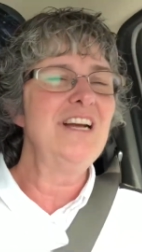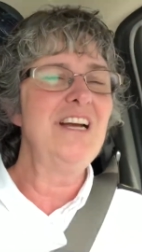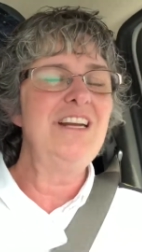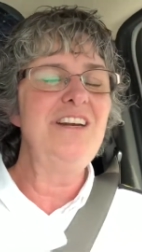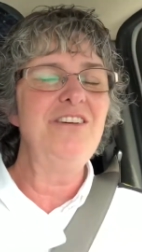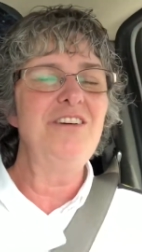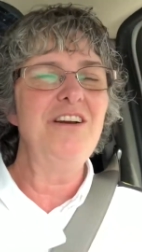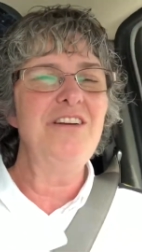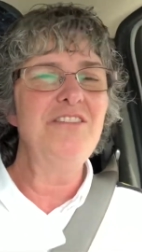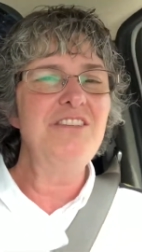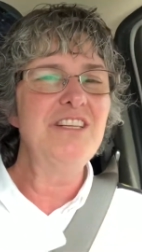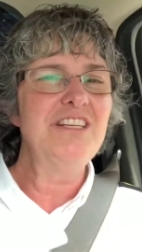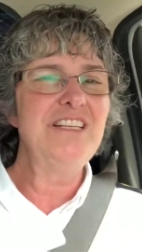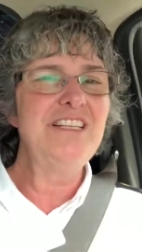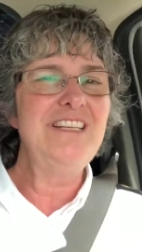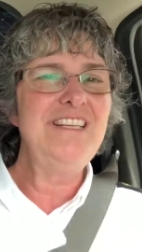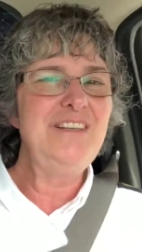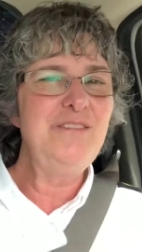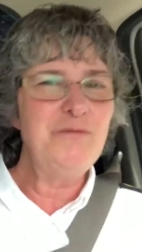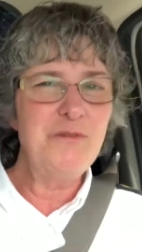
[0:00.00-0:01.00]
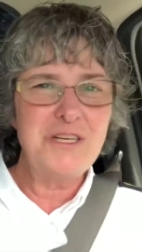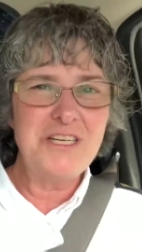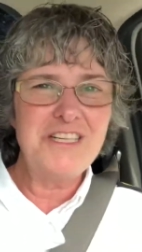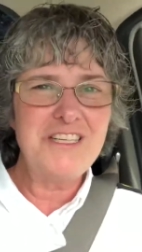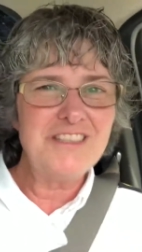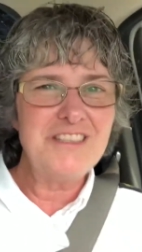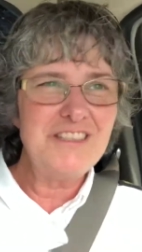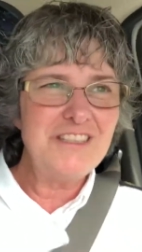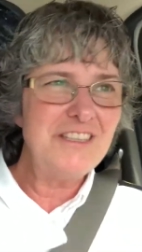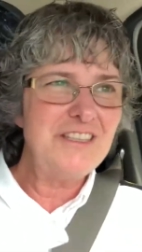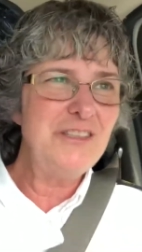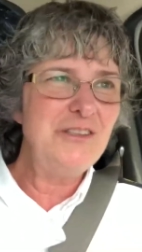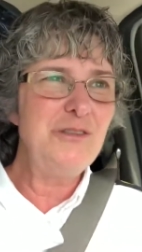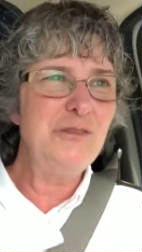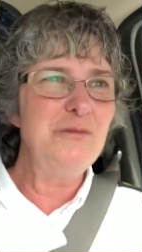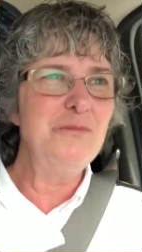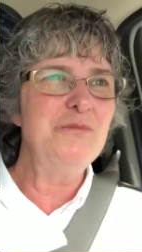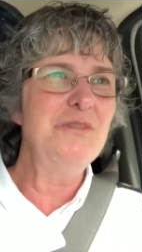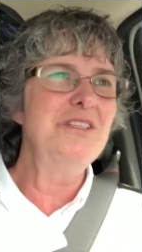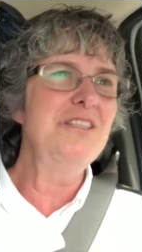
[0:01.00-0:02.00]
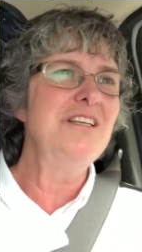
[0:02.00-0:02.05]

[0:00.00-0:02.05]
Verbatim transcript: I don't have to clean rental homes.